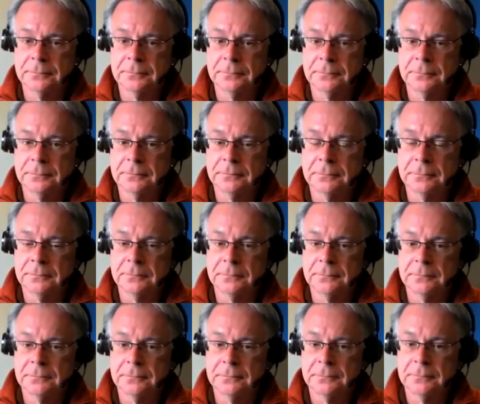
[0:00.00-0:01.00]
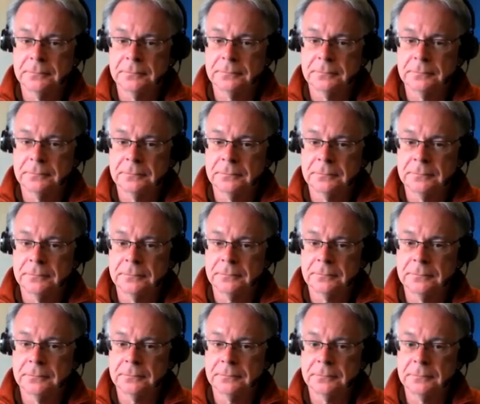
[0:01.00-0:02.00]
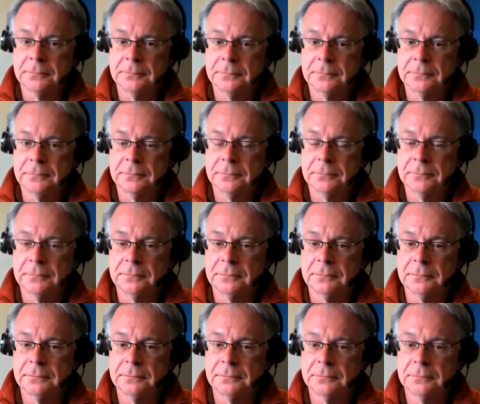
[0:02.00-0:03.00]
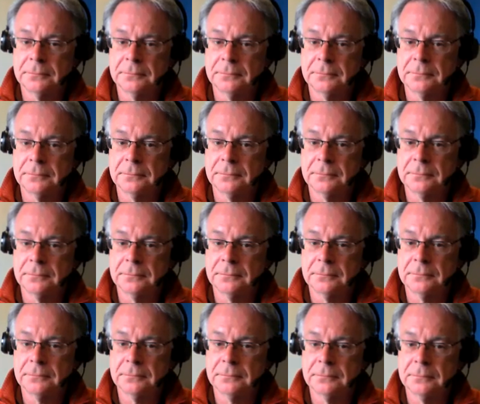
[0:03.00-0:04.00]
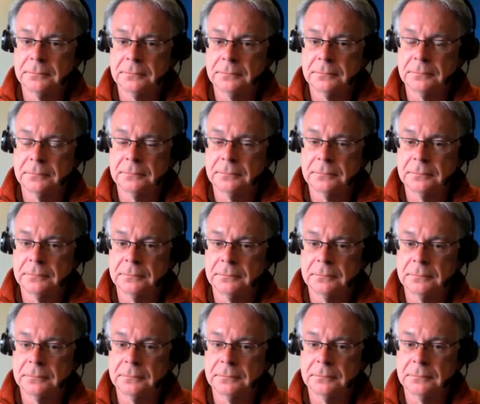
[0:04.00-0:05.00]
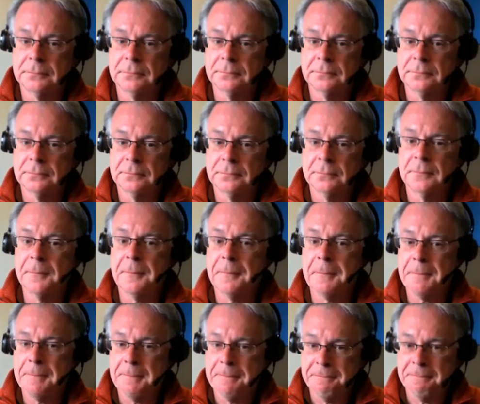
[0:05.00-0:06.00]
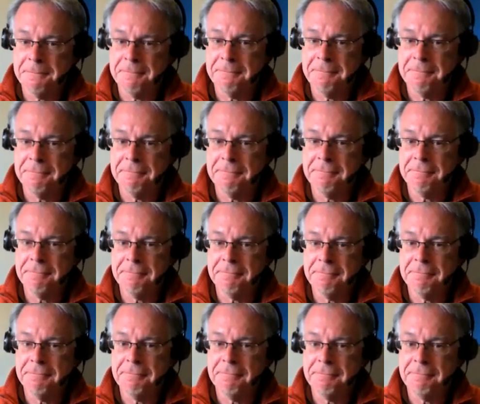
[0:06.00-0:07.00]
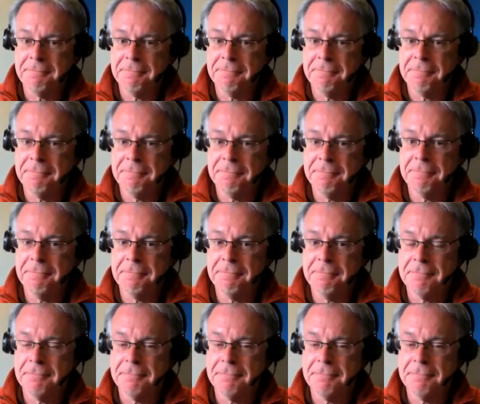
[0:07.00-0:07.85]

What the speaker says: [no speech]